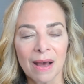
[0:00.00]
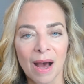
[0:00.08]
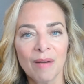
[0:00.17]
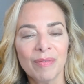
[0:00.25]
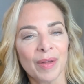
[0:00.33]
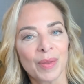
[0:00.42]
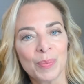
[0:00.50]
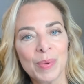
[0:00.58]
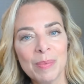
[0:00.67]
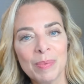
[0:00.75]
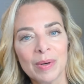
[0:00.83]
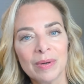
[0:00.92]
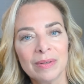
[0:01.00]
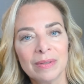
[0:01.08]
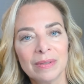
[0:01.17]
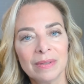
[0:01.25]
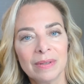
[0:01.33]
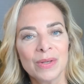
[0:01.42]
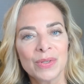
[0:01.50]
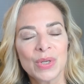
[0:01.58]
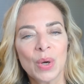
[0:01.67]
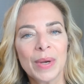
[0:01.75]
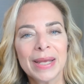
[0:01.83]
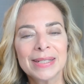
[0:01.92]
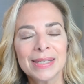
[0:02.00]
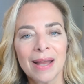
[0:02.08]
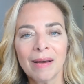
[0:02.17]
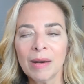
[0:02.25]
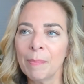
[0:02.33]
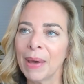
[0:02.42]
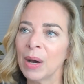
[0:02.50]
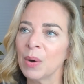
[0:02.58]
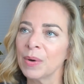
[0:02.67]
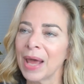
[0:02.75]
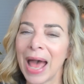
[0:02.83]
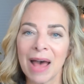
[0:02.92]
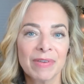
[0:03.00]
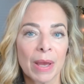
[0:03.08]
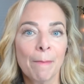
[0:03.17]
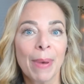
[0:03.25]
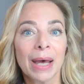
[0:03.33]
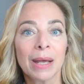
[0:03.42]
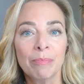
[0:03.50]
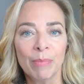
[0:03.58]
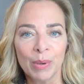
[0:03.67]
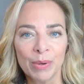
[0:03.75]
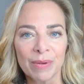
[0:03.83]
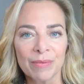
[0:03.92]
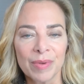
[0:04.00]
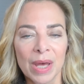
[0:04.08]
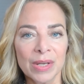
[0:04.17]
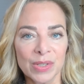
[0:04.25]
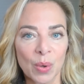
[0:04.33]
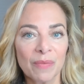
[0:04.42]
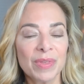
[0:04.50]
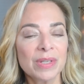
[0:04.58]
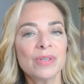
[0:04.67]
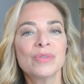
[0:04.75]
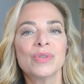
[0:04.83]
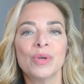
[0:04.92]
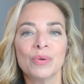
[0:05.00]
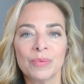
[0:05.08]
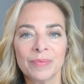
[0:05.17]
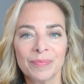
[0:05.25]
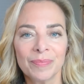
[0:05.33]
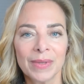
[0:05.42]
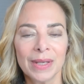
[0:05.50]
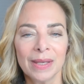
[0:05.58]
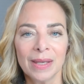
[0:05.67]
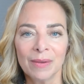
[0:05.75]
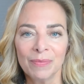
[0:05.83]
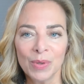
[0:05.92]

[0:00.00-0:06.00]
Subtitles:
of other people. So it's not about having a bad motive. So if this is you, if